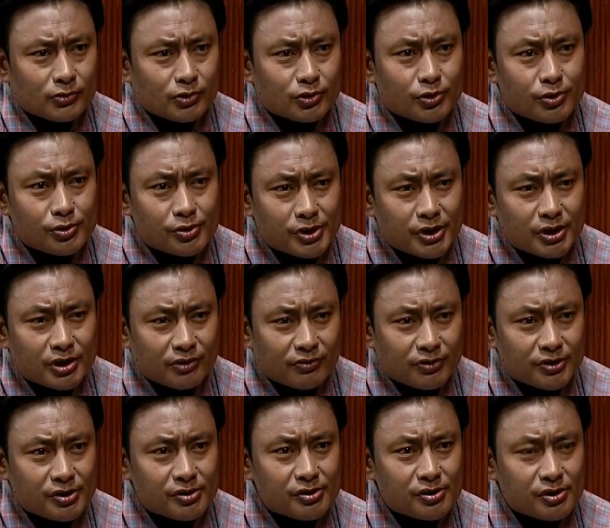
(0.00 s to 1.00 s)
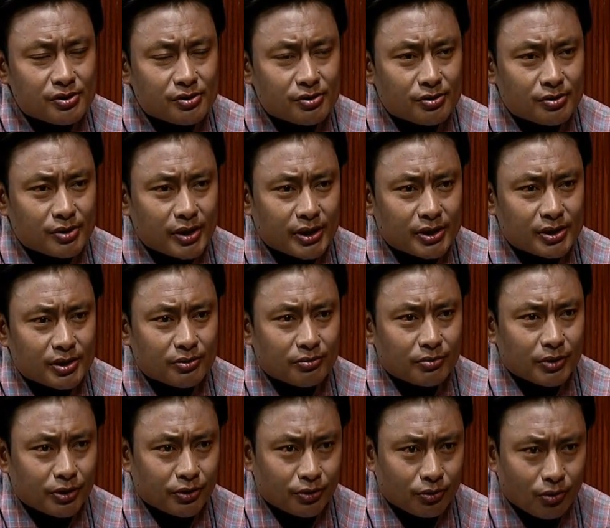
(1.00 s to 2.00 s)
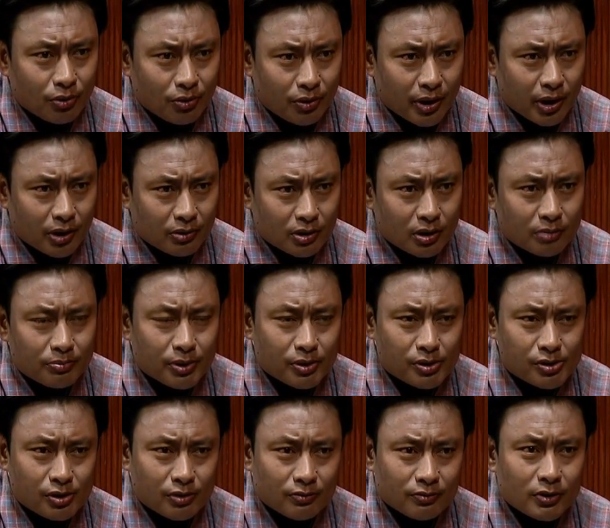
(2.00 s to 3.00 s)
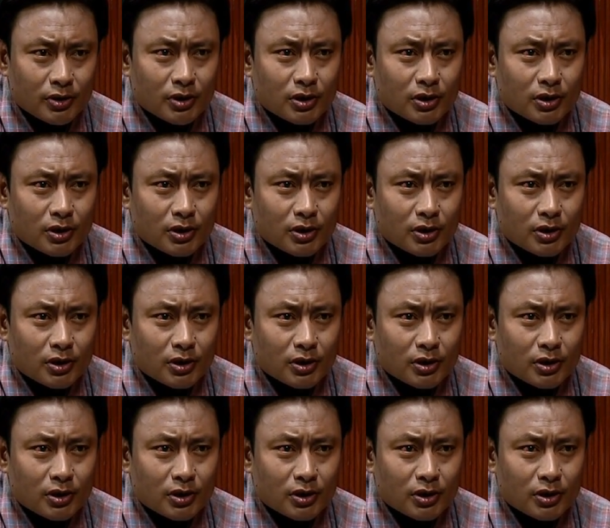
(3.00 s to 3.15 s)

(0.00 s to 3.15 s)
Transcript: Do you see divisions in society when you go around because of